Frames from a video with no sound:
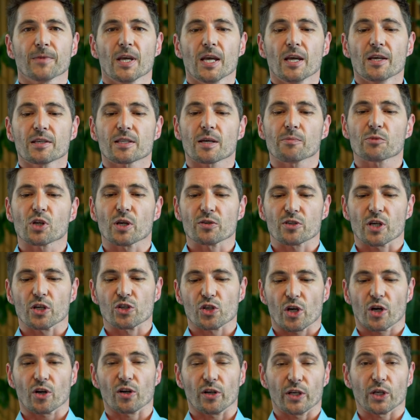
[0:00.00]
Sometimes they
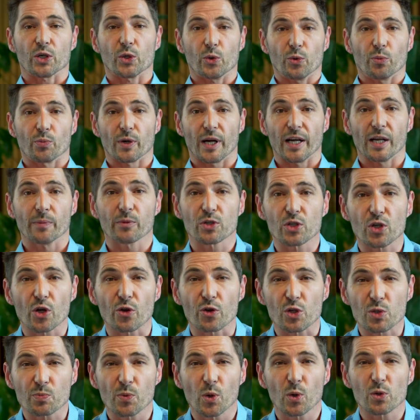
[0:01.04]
jokingly call brain number 2 the
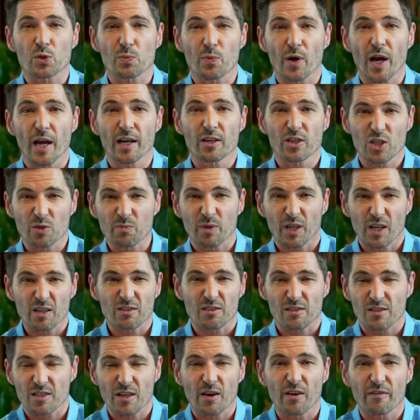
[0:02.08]
sports brain just because
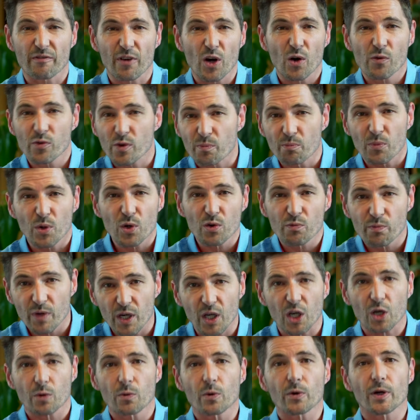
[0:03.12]
it's so involved in movement
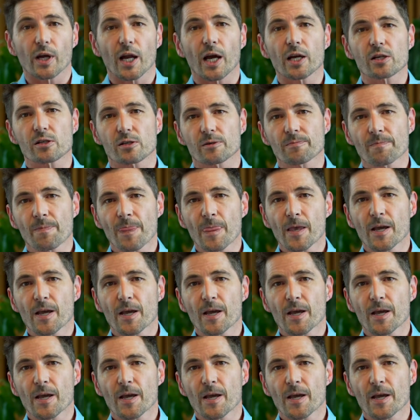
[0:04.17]
and coordination.